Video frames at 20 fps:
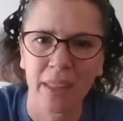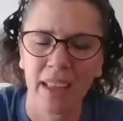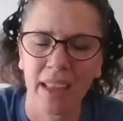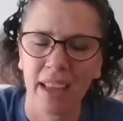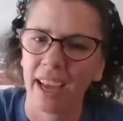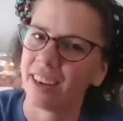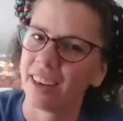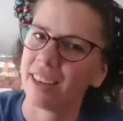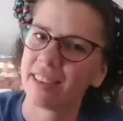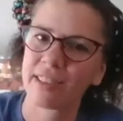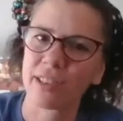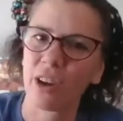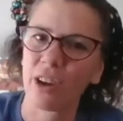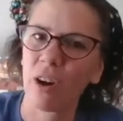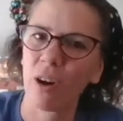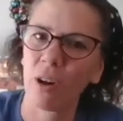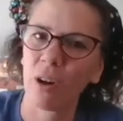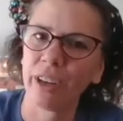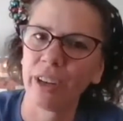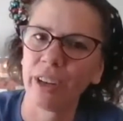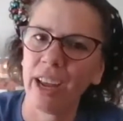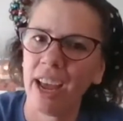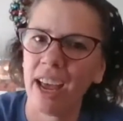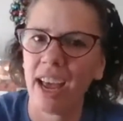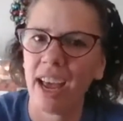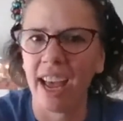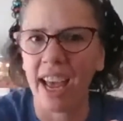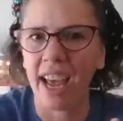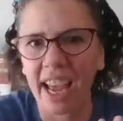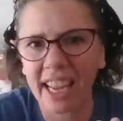and it's called
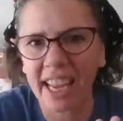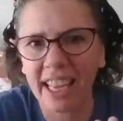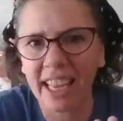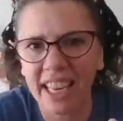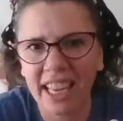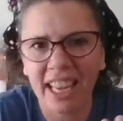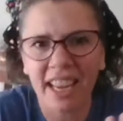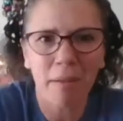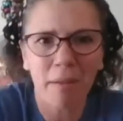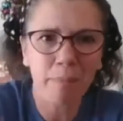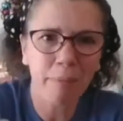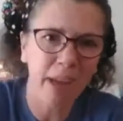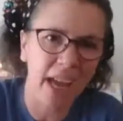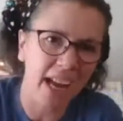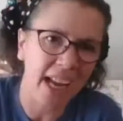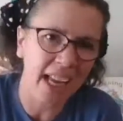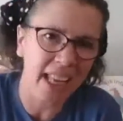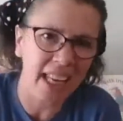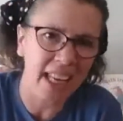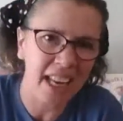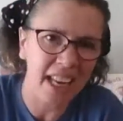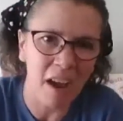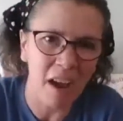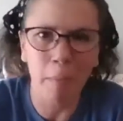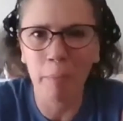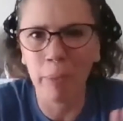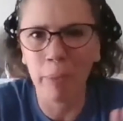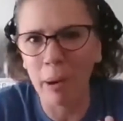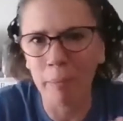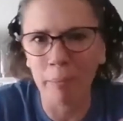Heckety Peckety
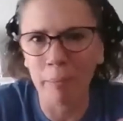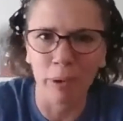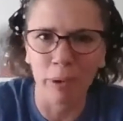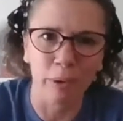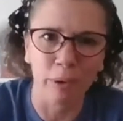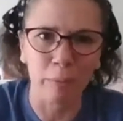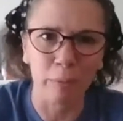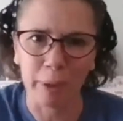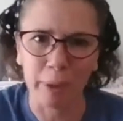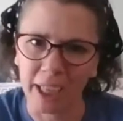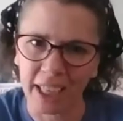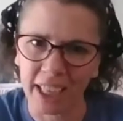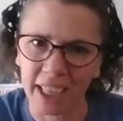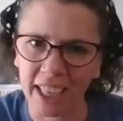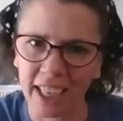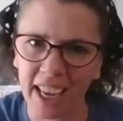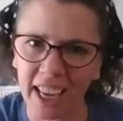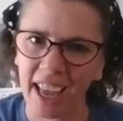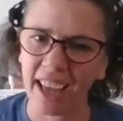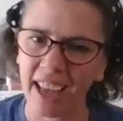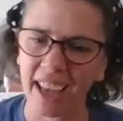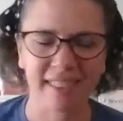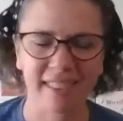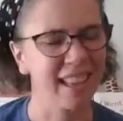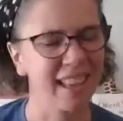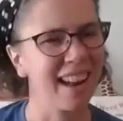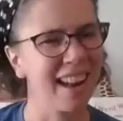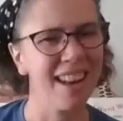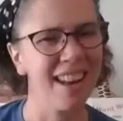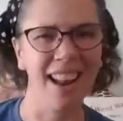Bumblebee. It's
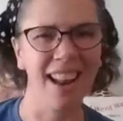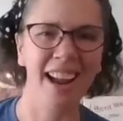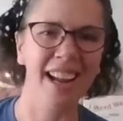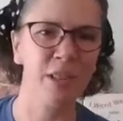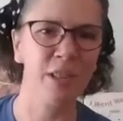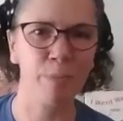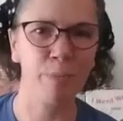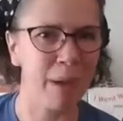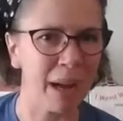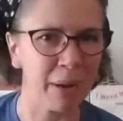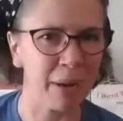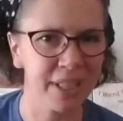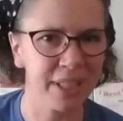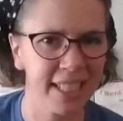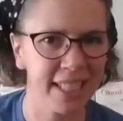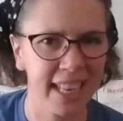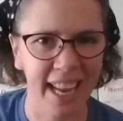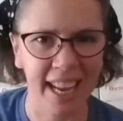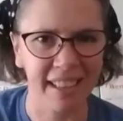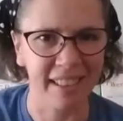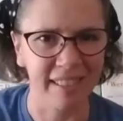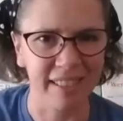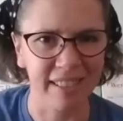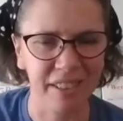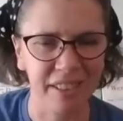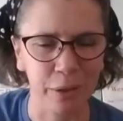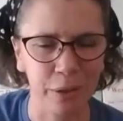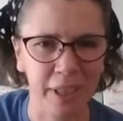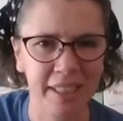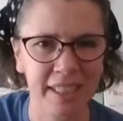got a nice bouncy cadence
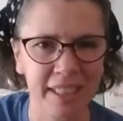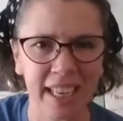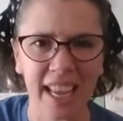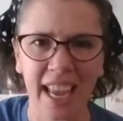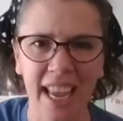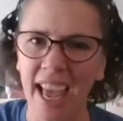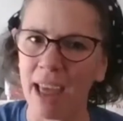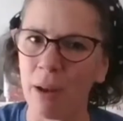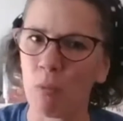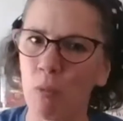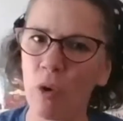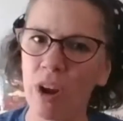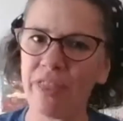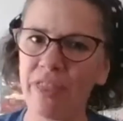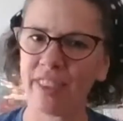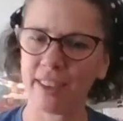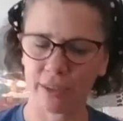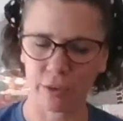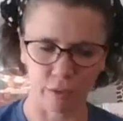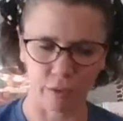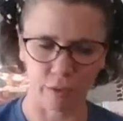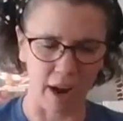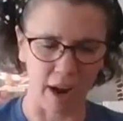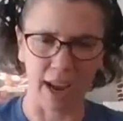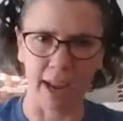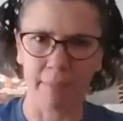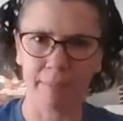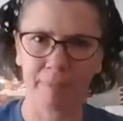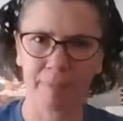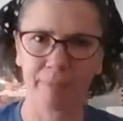to it. And with this
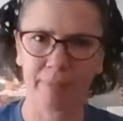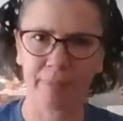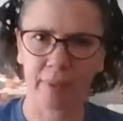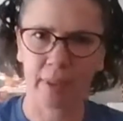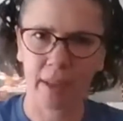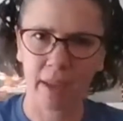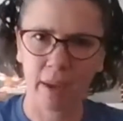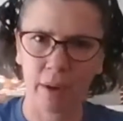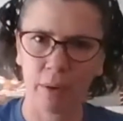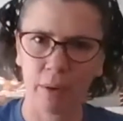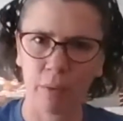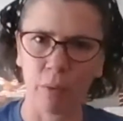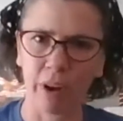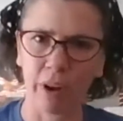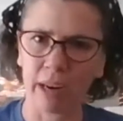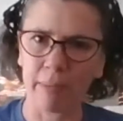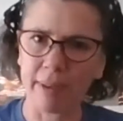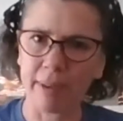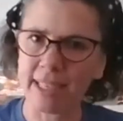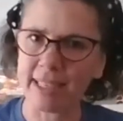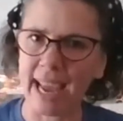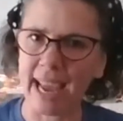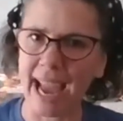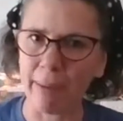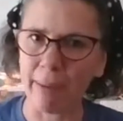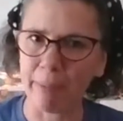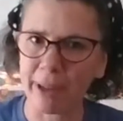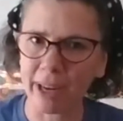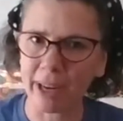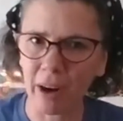rhyme, we're gonna be
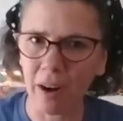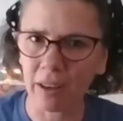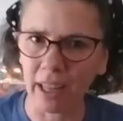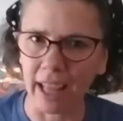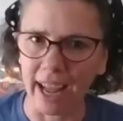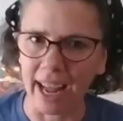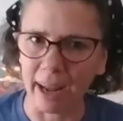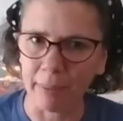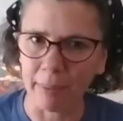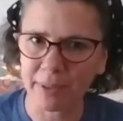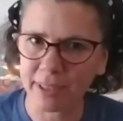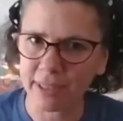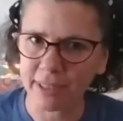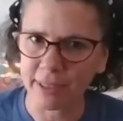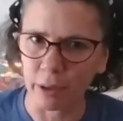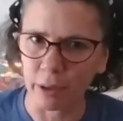tapping our laps. So